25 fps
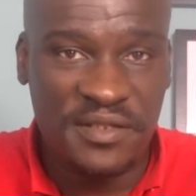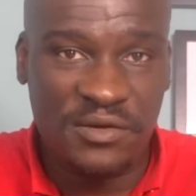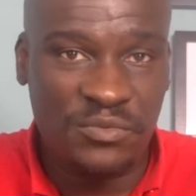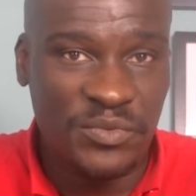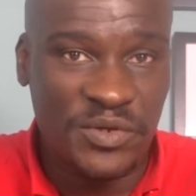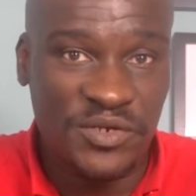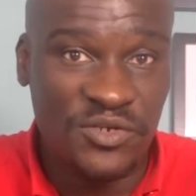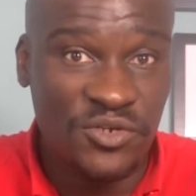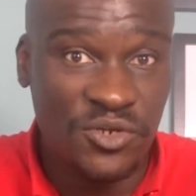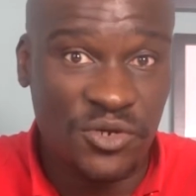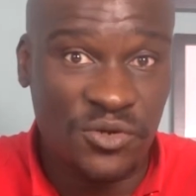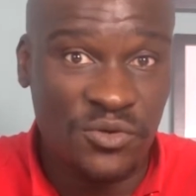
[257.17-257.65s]
that
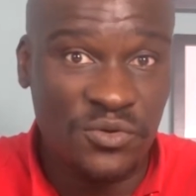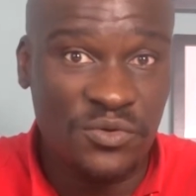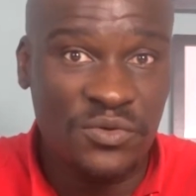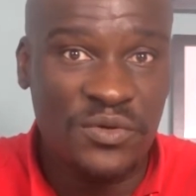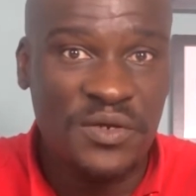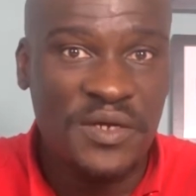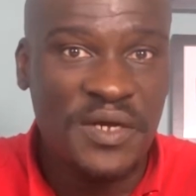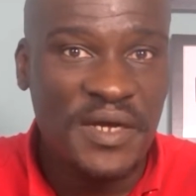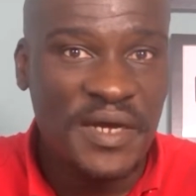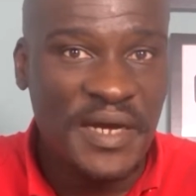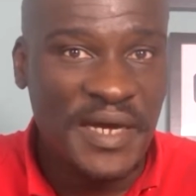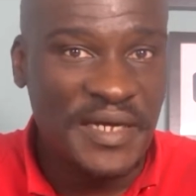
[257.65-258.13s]
we do
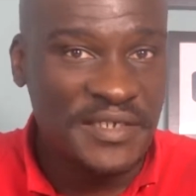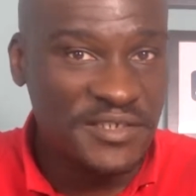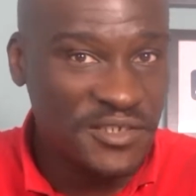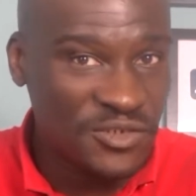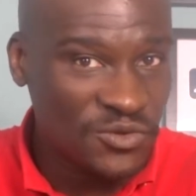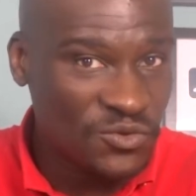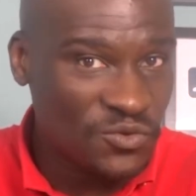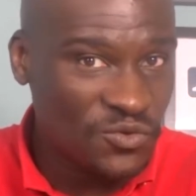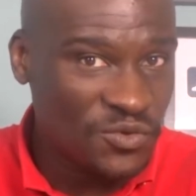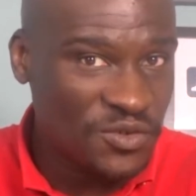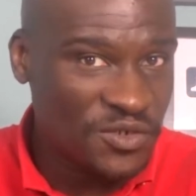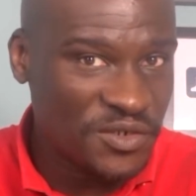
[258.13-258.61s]
as an
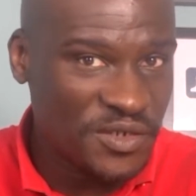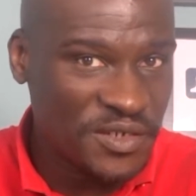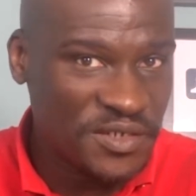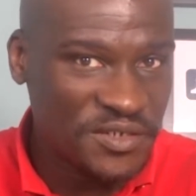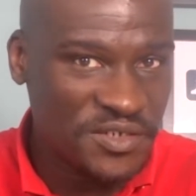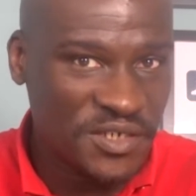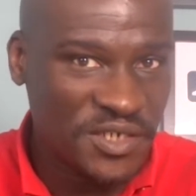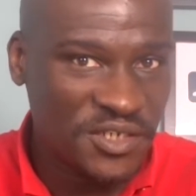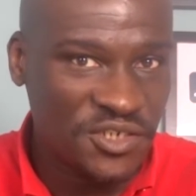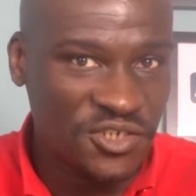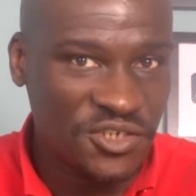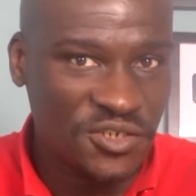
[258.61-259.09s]

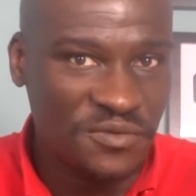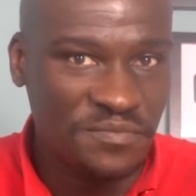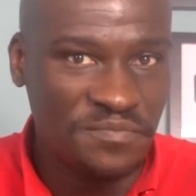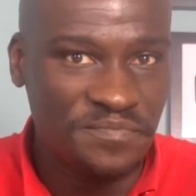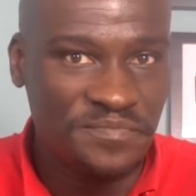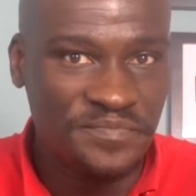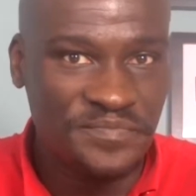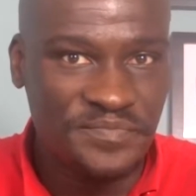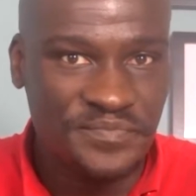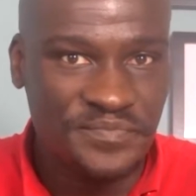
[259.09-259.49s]
organisation.